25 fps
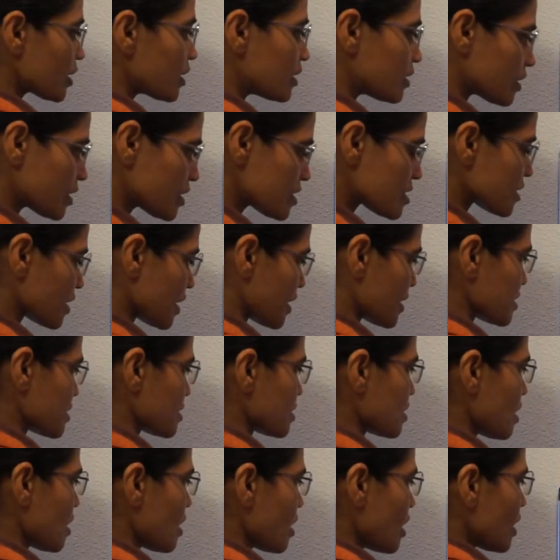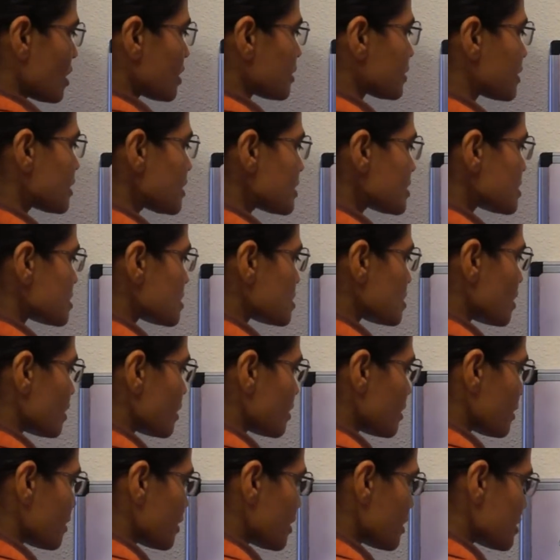In this case, this
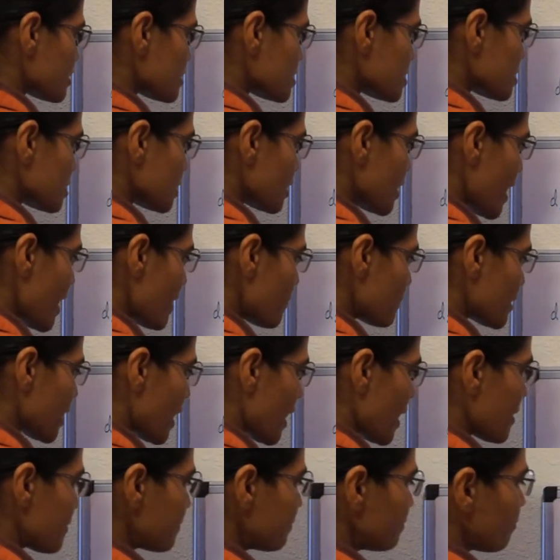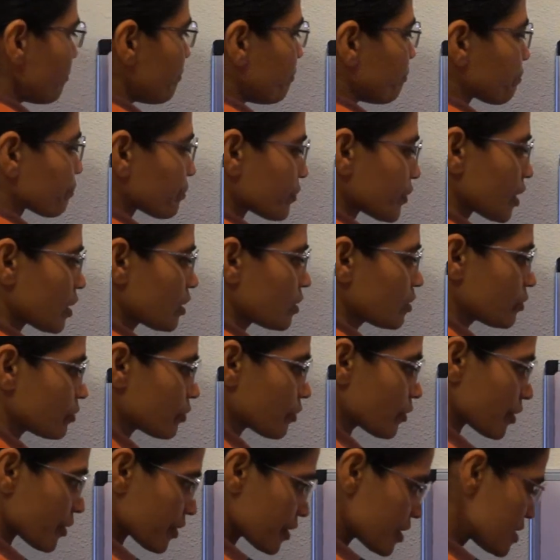is lambda
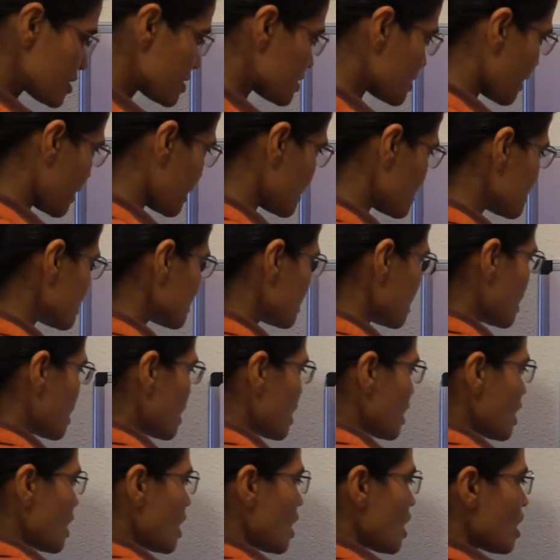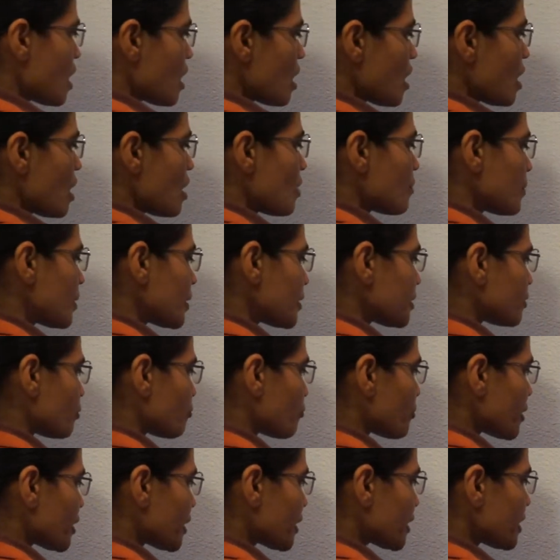for this case,
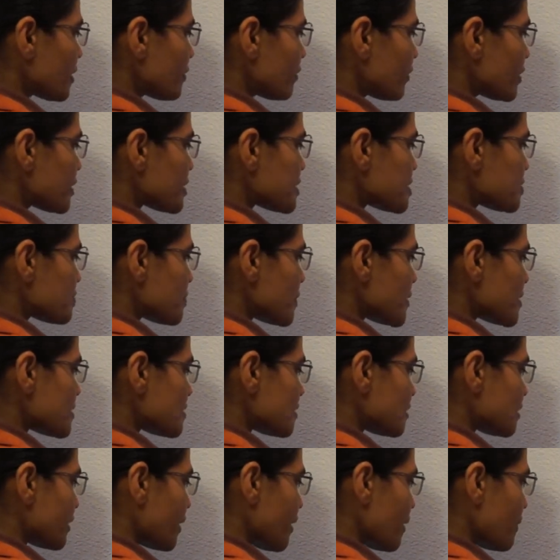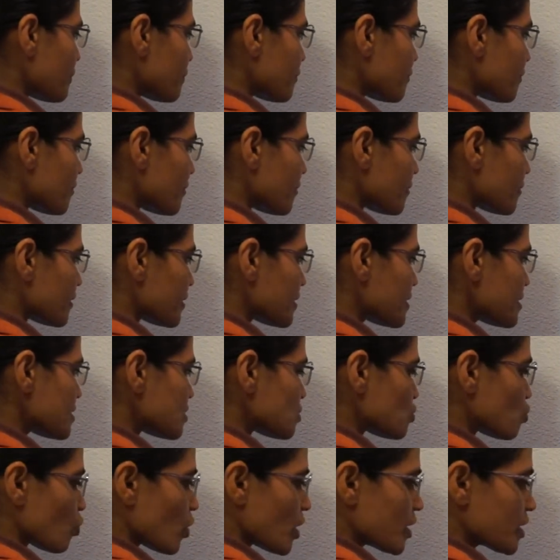but we give a special name for
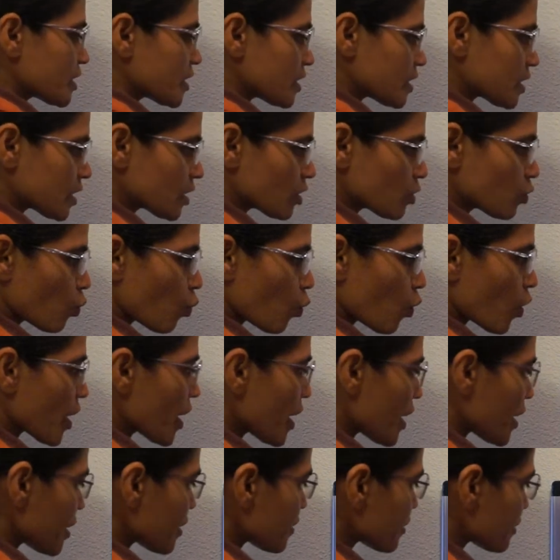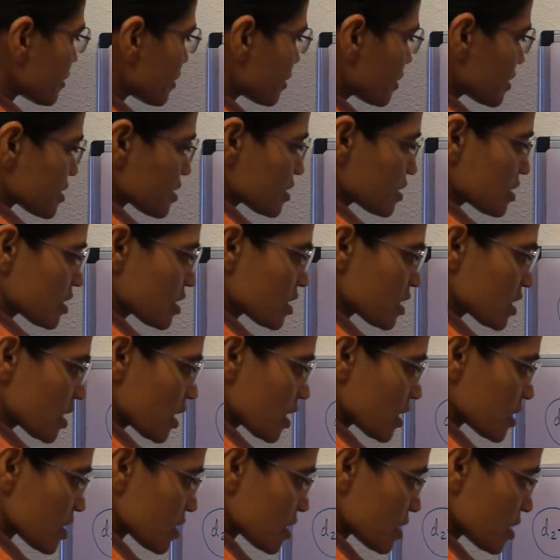this quantity where this
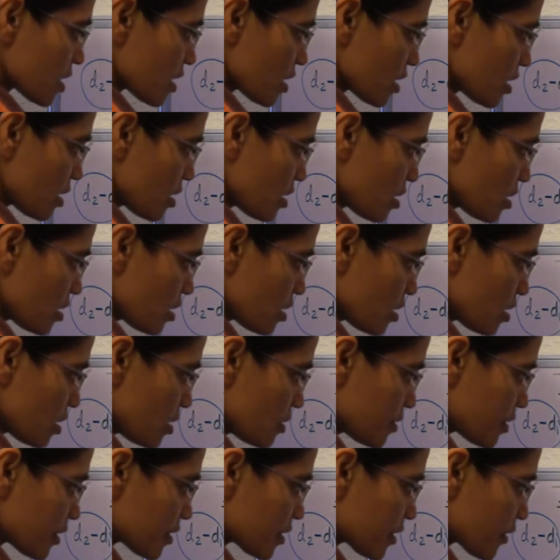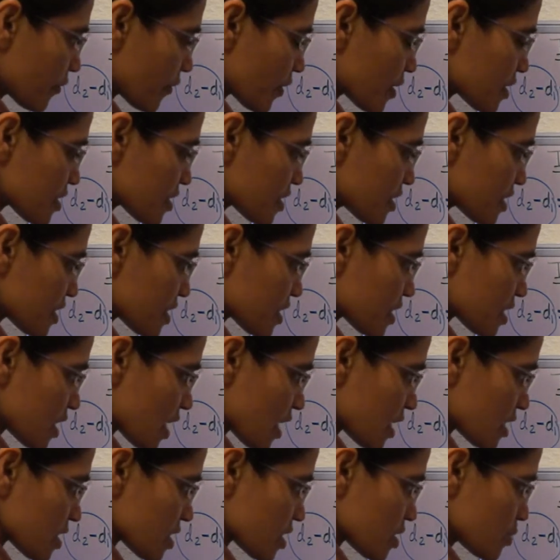distance, the difference in
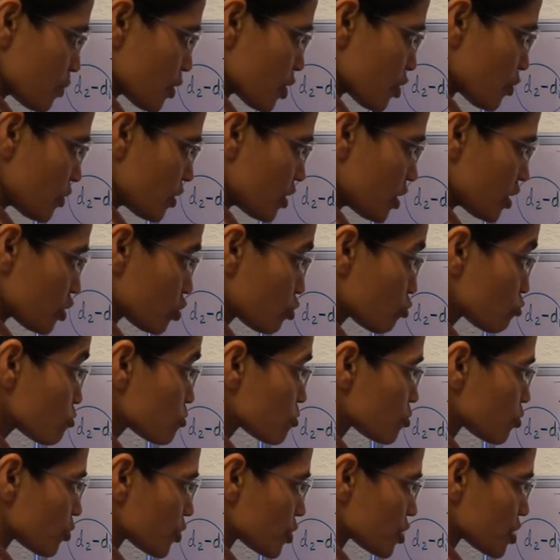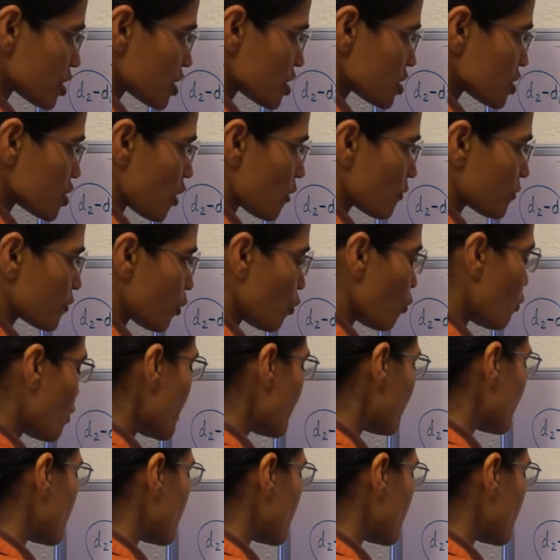distance between the two sources of the wave